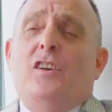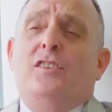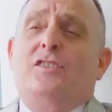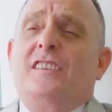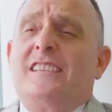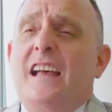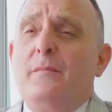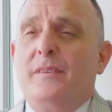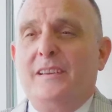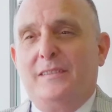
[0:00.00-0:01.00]
not just
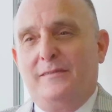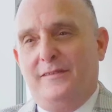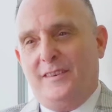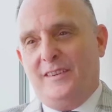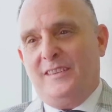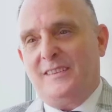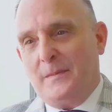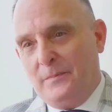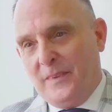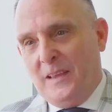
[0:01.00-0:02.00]
happening in France.
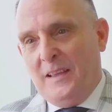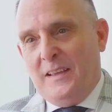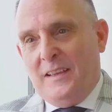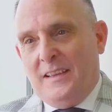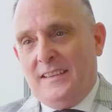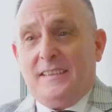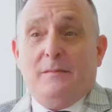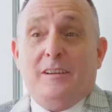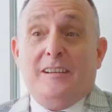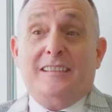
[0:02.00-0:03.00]

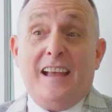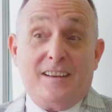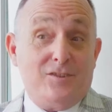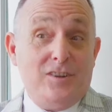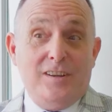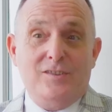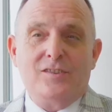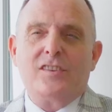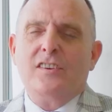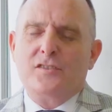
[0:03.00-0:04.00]
Similar tax changes are